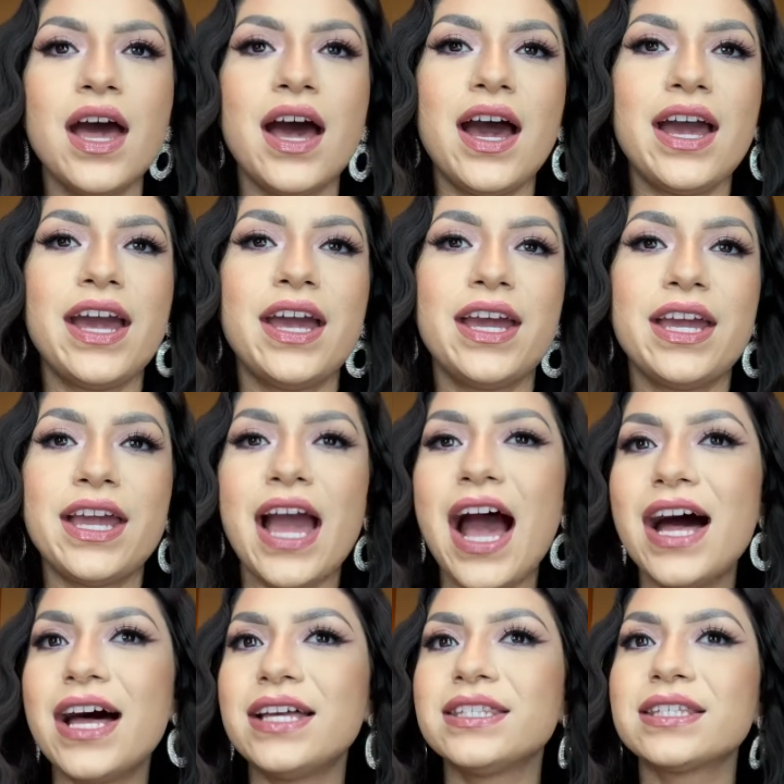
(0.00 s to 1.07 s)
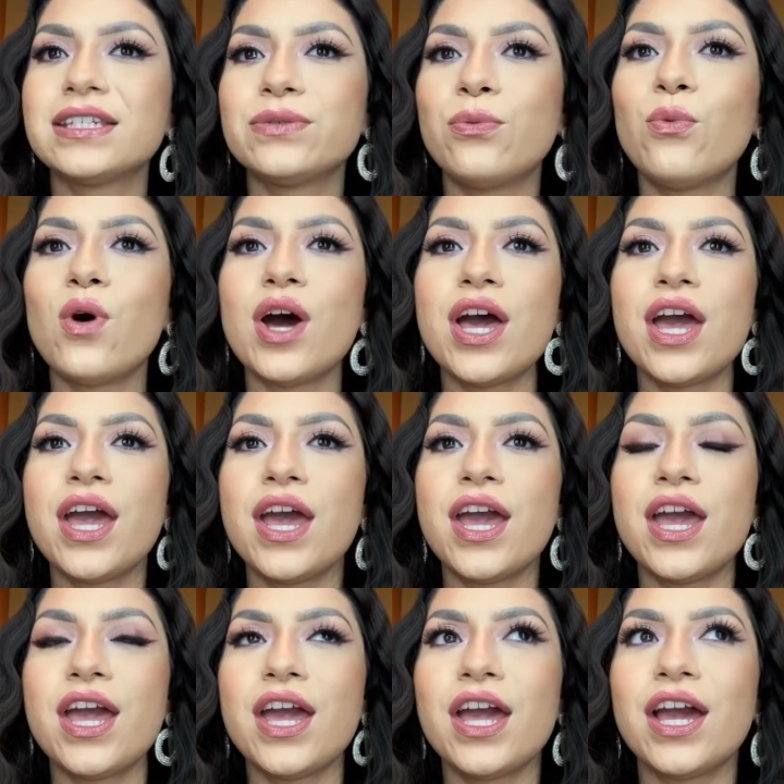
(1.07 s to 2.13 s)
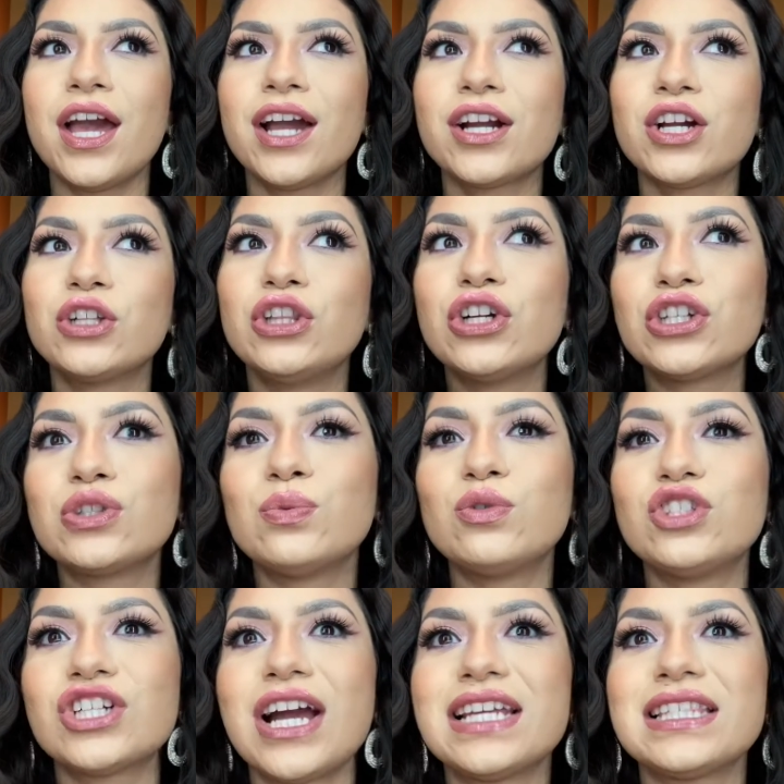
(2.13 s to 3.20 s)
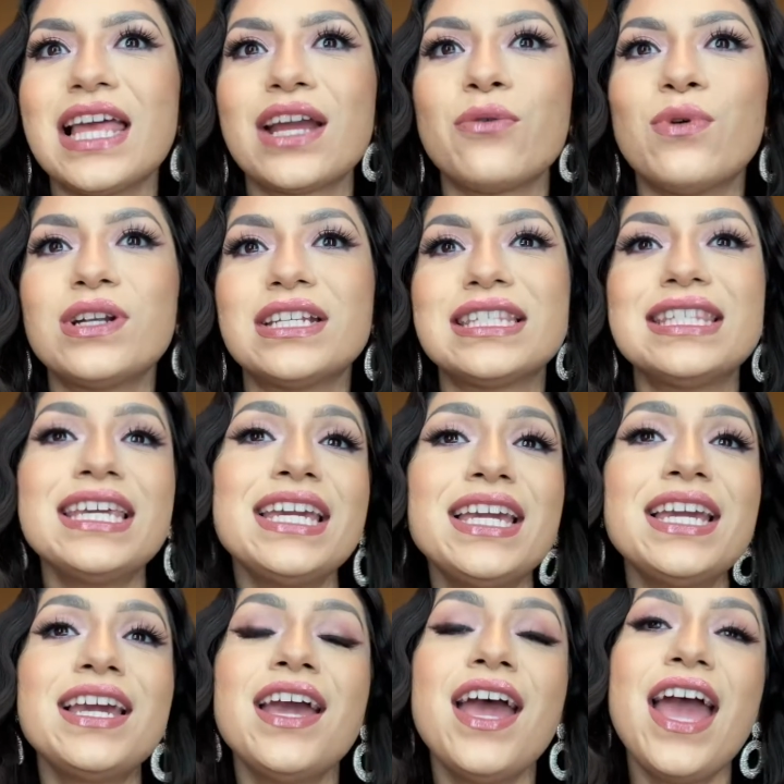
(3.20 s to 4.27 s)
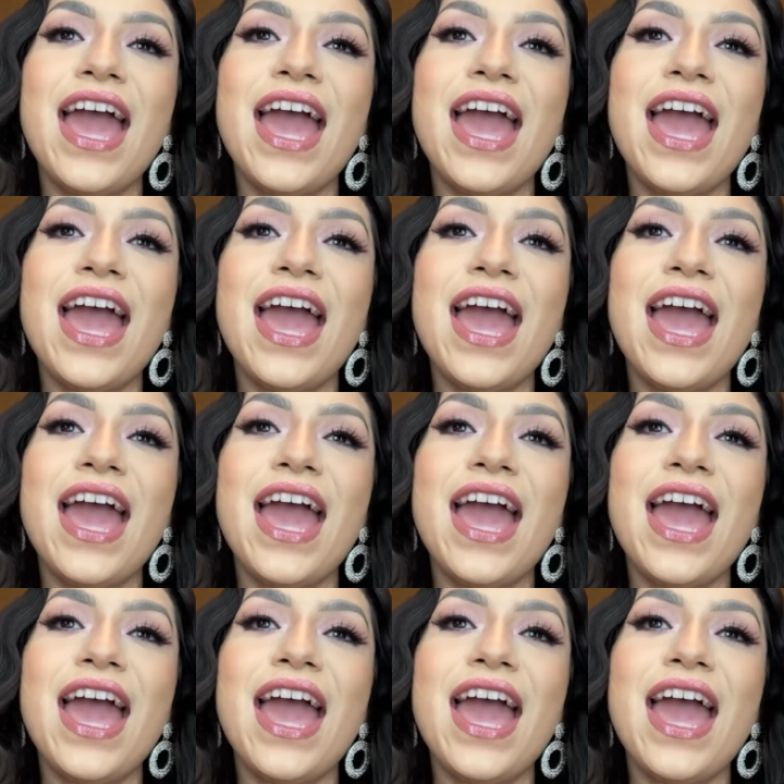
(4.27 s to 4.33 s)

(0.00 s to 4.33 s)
I asked what looks would you guys want to see,